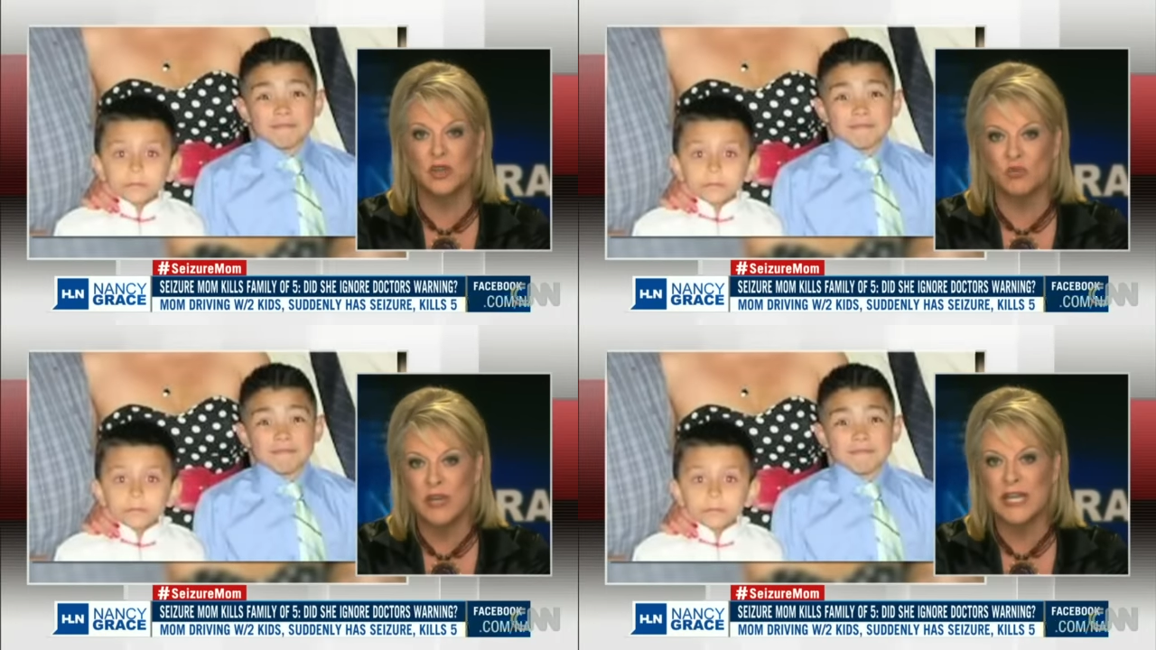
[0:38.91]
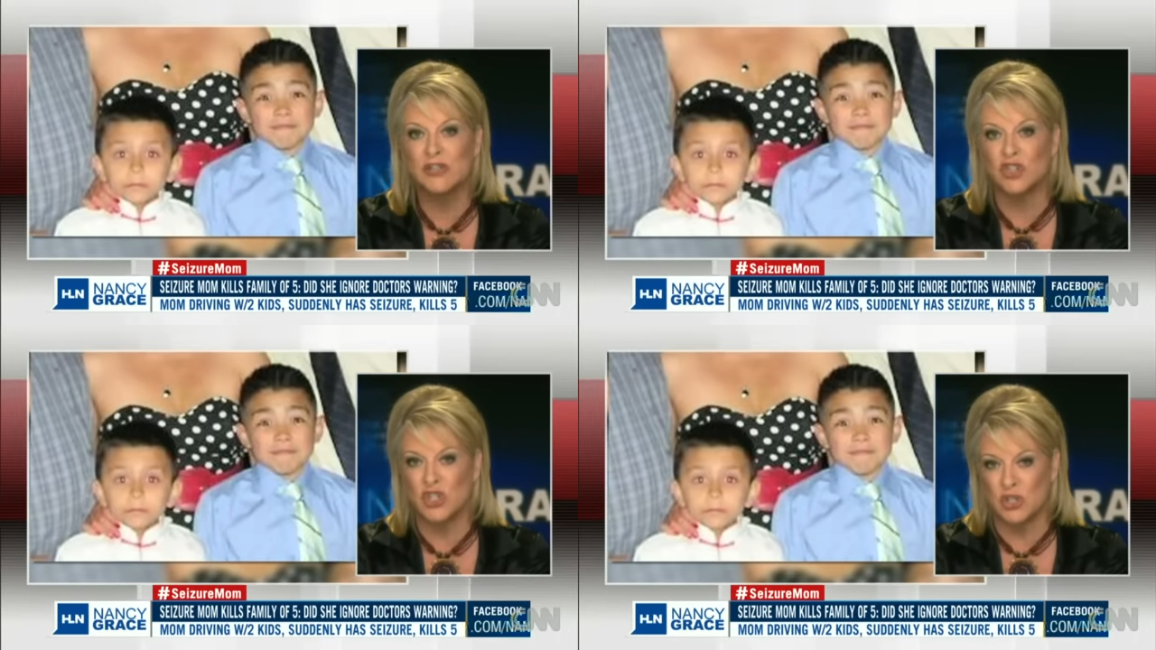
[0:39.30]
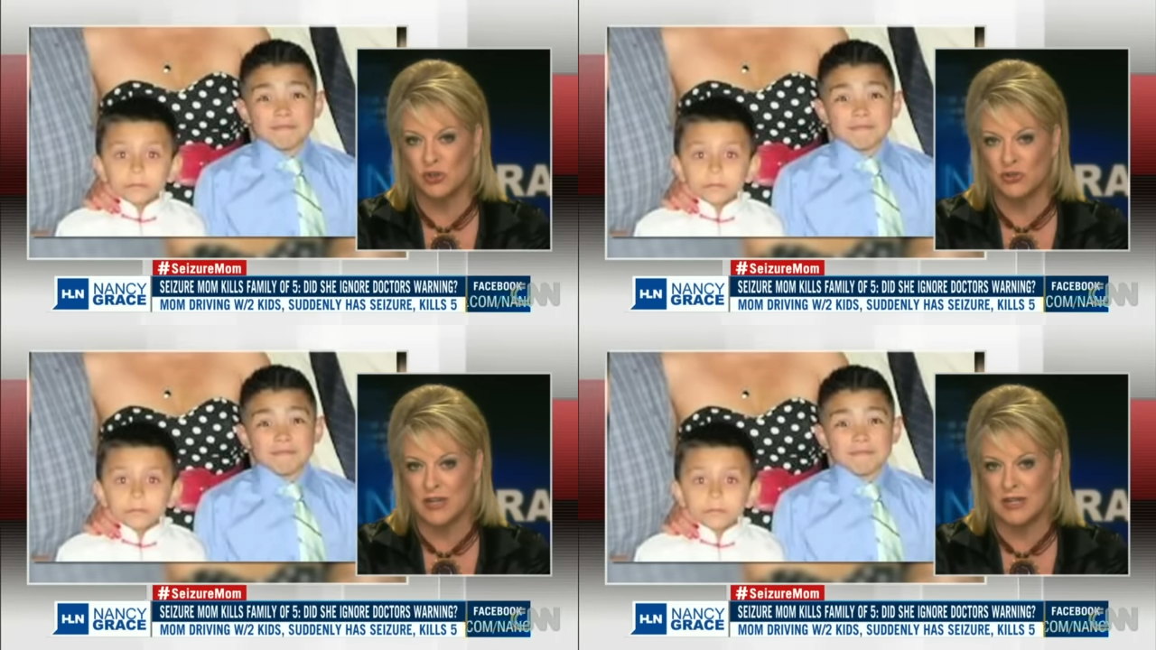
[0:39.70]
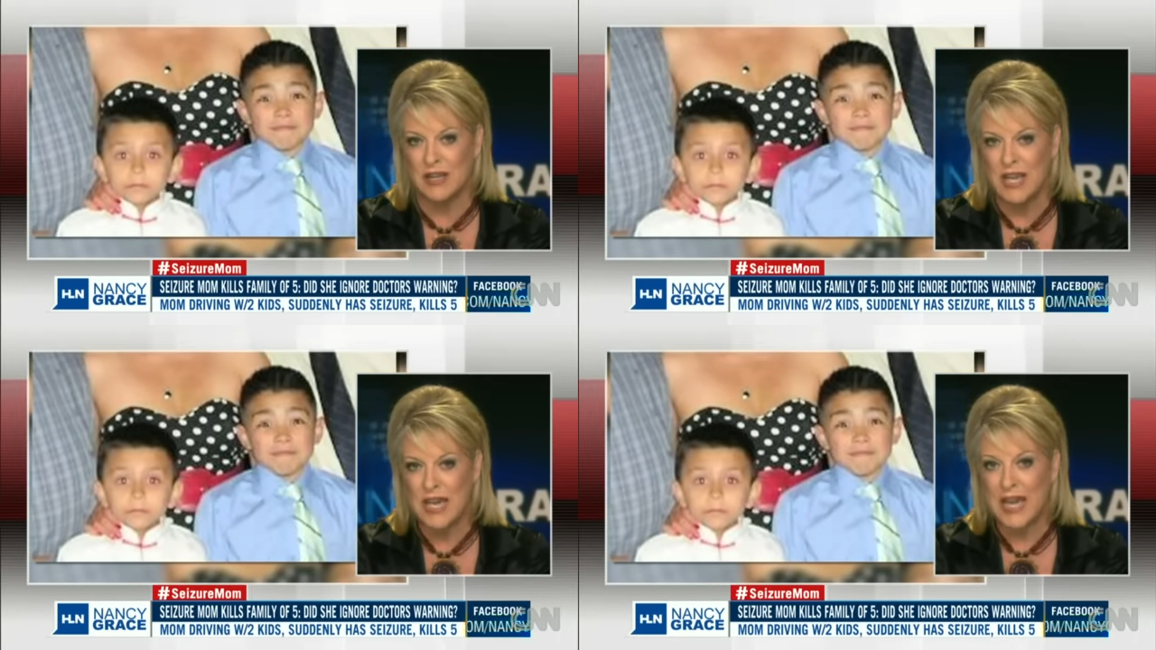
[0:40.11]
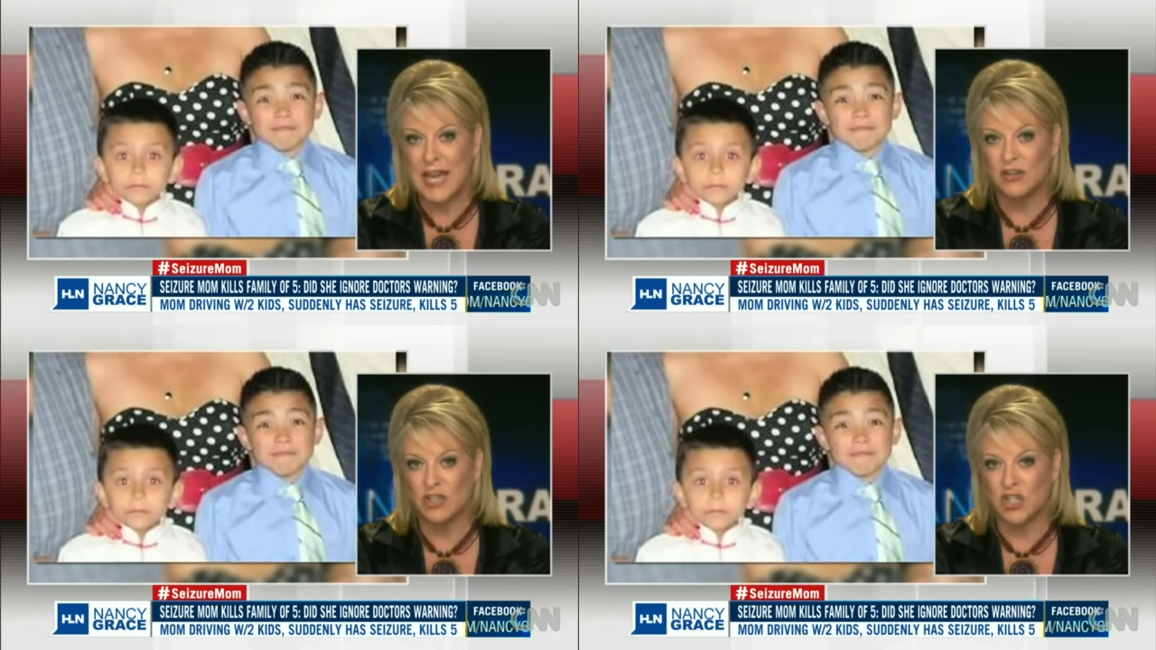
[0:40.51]
Speaker 1: three children,
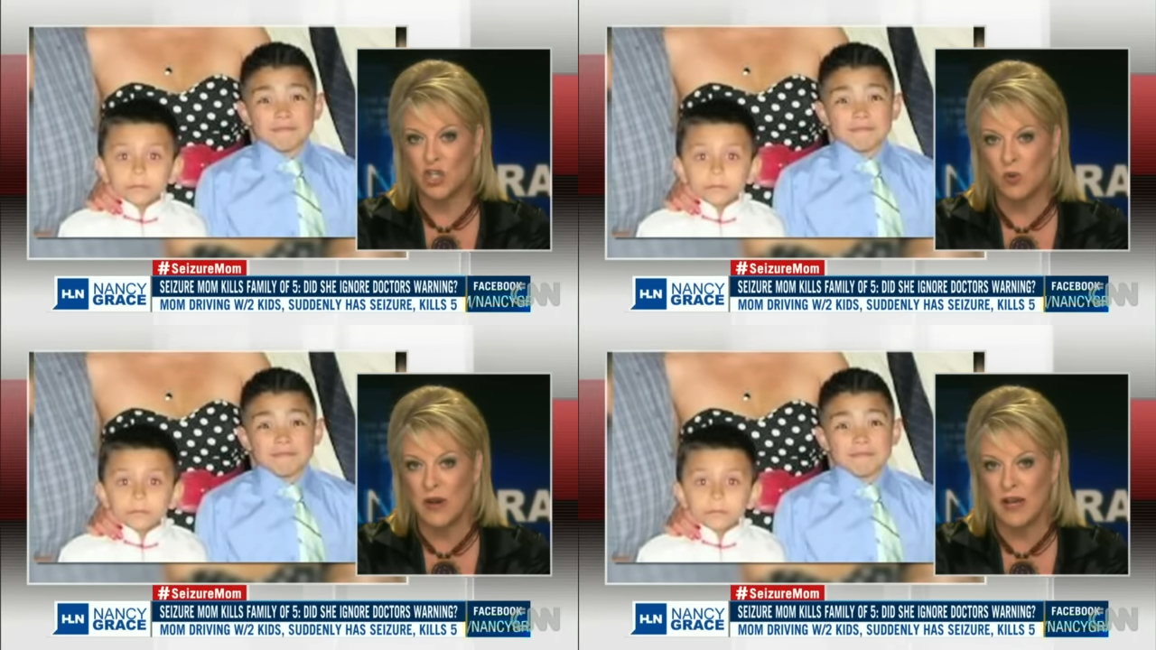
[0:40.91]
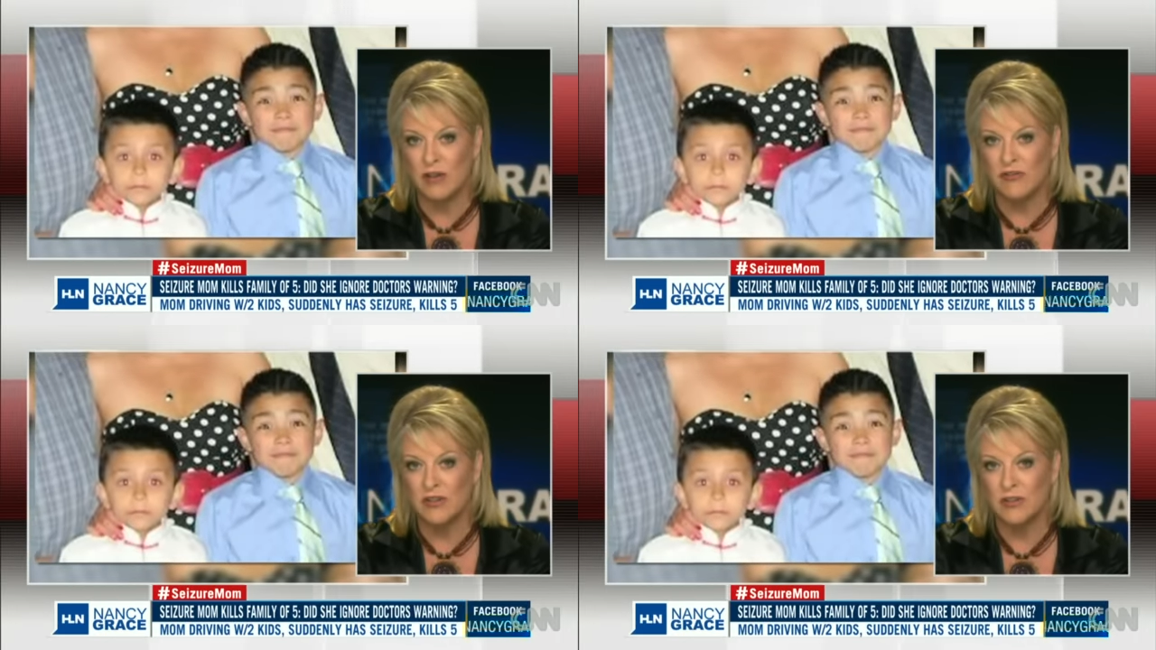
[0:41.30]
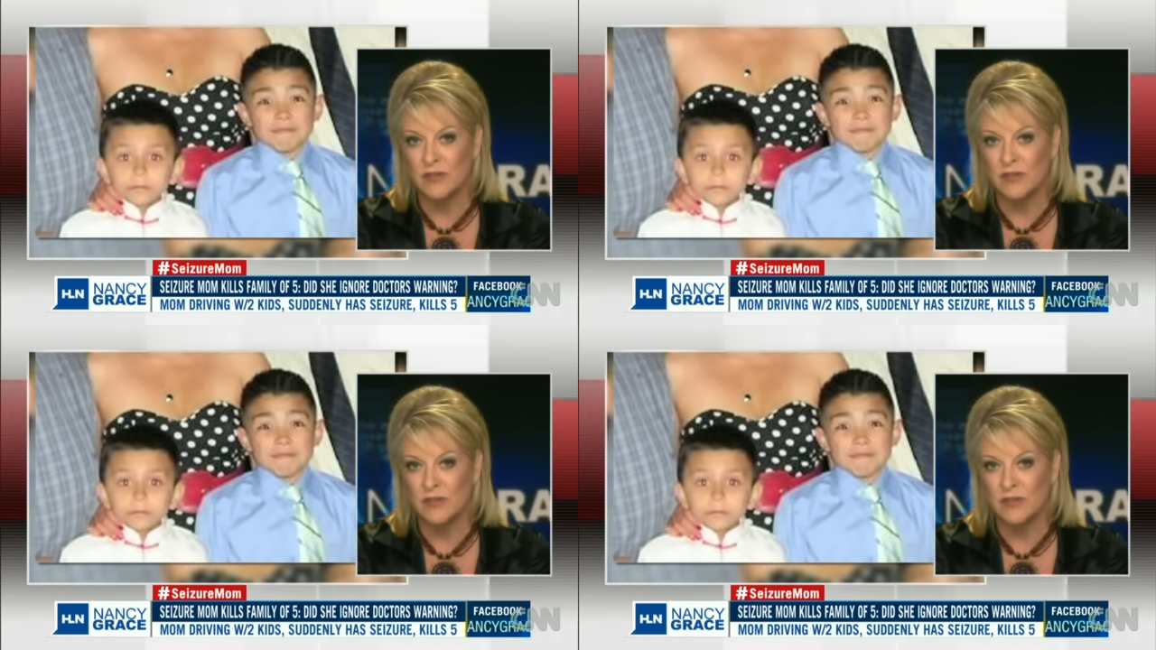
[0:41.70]
ages 12,